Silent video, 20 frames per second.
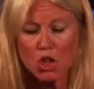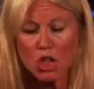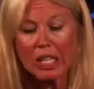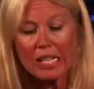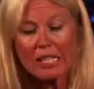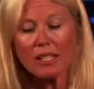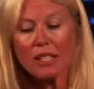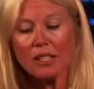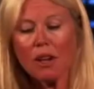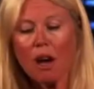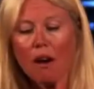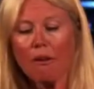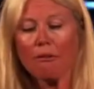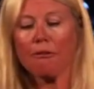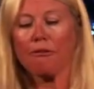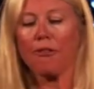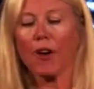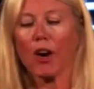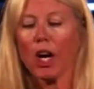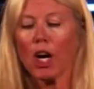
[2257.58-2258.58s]
Jesus
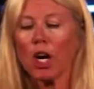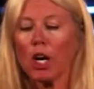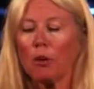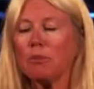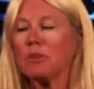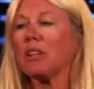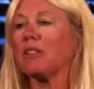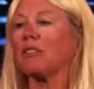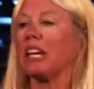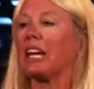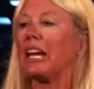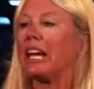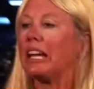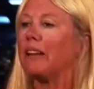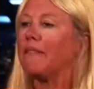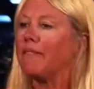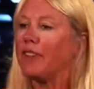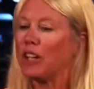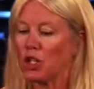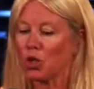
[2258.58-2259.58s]
affirmed the
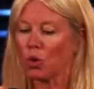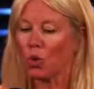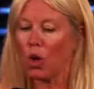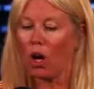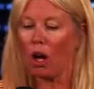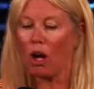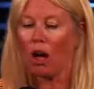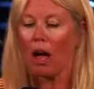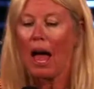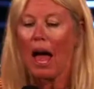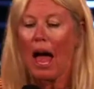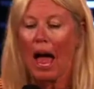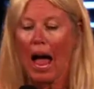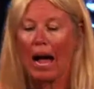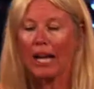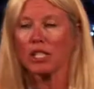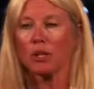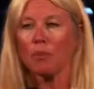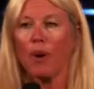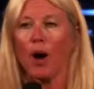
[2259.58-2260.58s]
individual
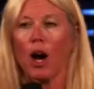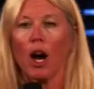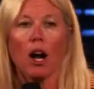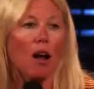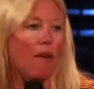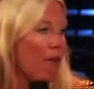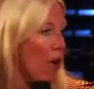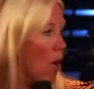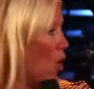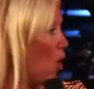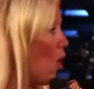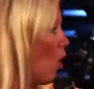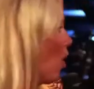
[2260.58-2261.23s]
as a part of a